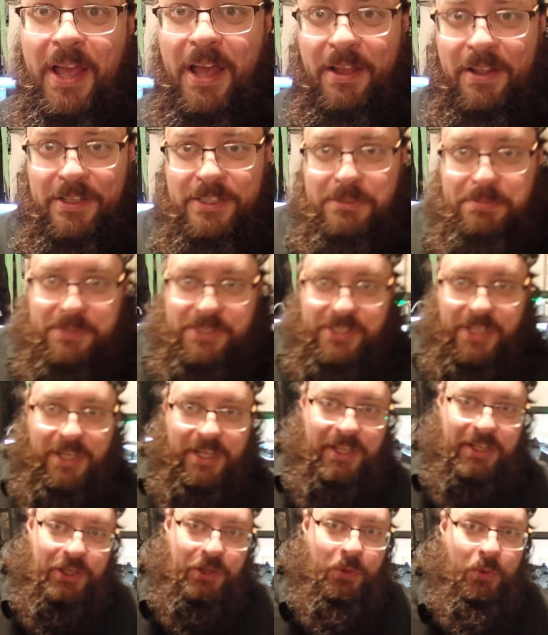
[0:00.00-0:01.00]
I got some
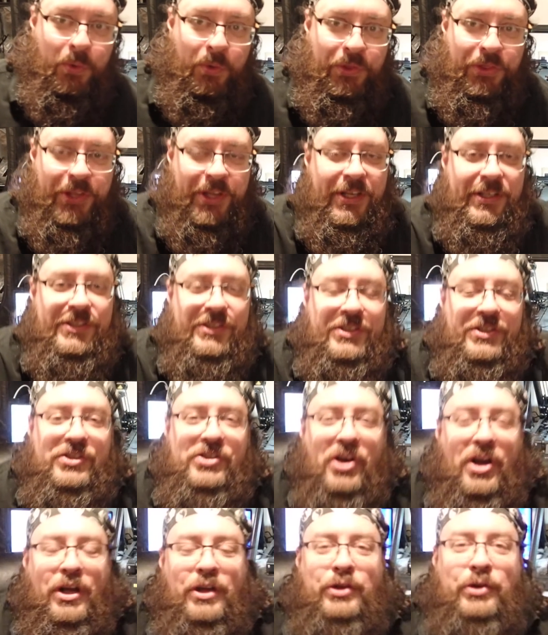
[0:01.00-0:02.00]
excitingly cool things to
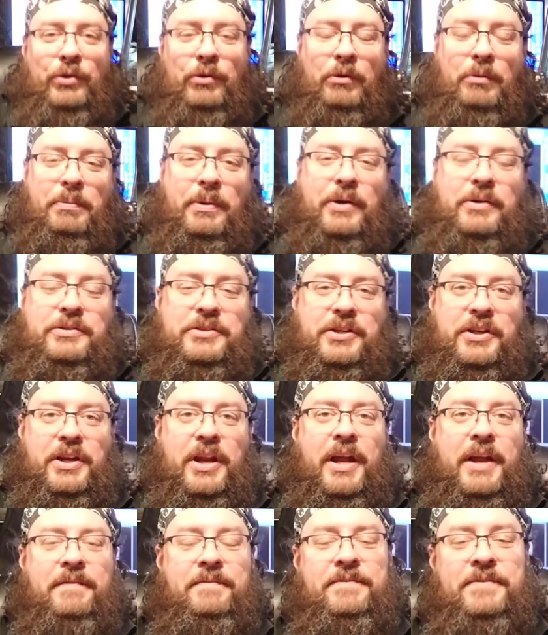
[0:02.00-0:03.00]
talk to you about
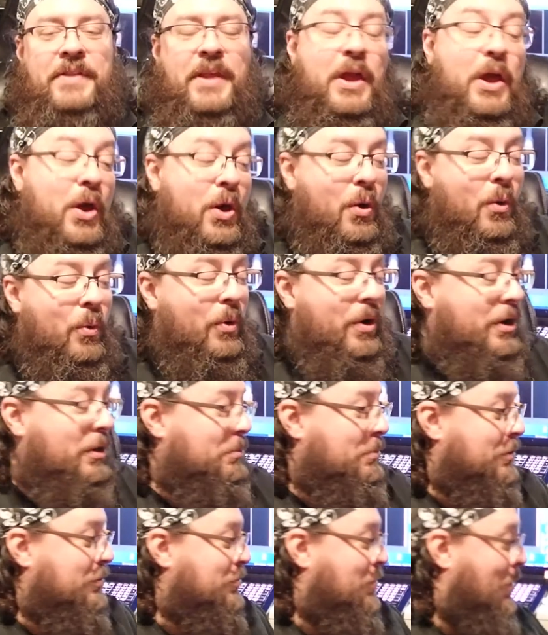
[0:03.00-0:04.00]
today. One
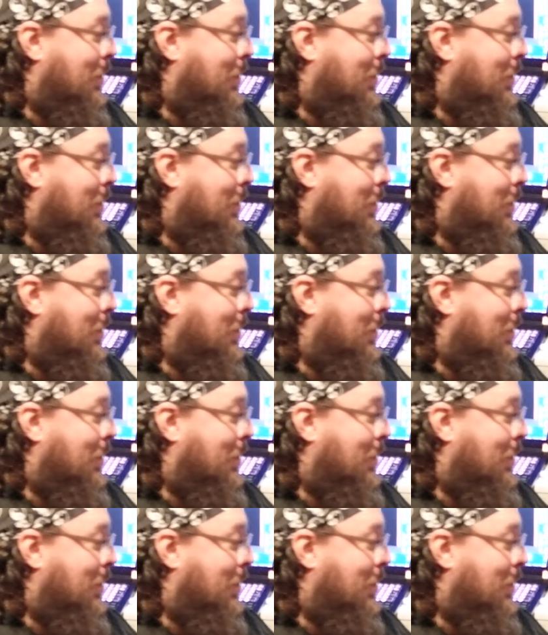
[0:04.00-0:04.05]
of them, of